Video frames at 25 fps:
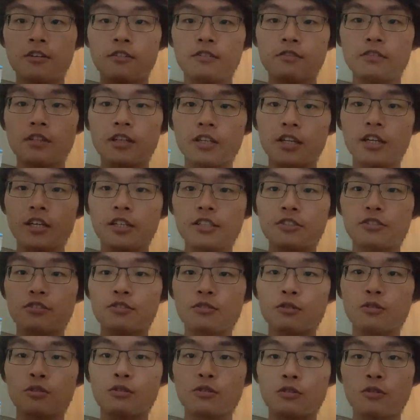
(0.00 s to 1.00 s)
Alright guys,
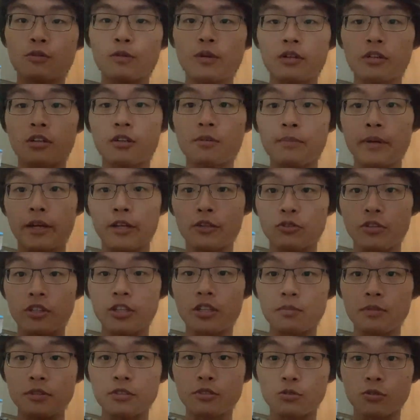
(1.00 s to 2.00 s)
so welcome back to an
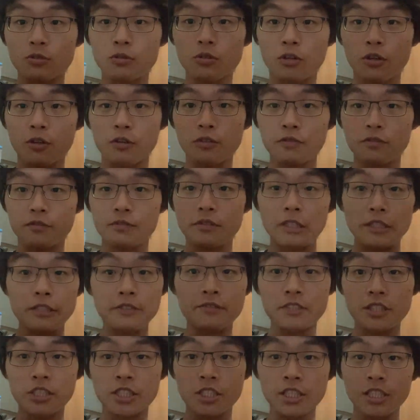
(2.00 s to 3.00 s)
episode of
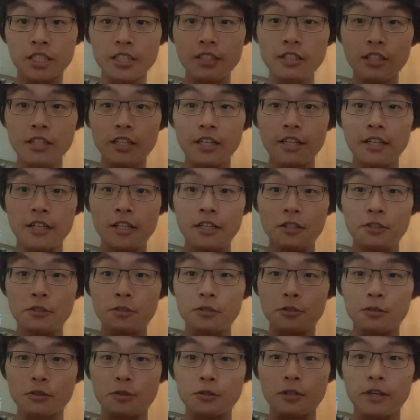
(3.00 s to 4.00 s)
JIVES Fishing.
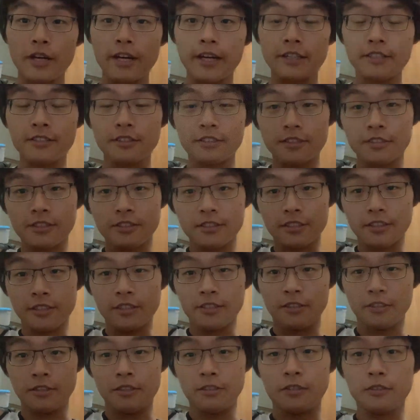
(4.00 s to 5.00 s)
So as
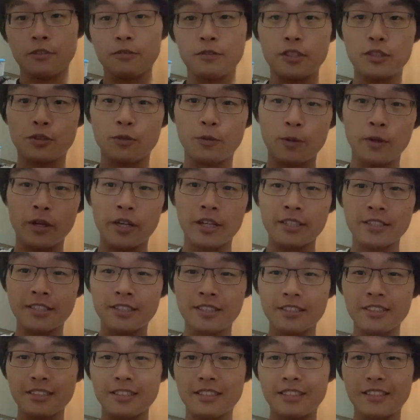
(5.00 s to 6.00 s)

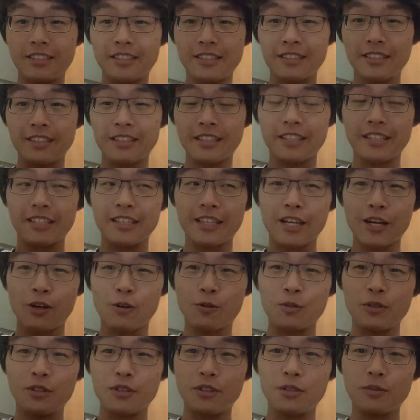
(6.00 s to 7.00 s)
requested in
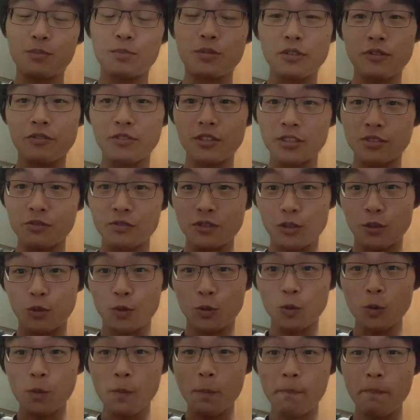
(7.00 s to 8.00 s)
our previous
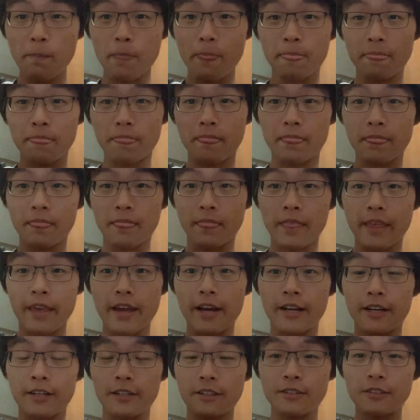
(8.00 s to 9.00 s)
video,
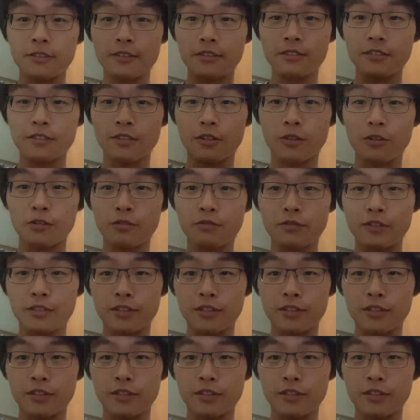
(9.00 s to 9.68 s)
of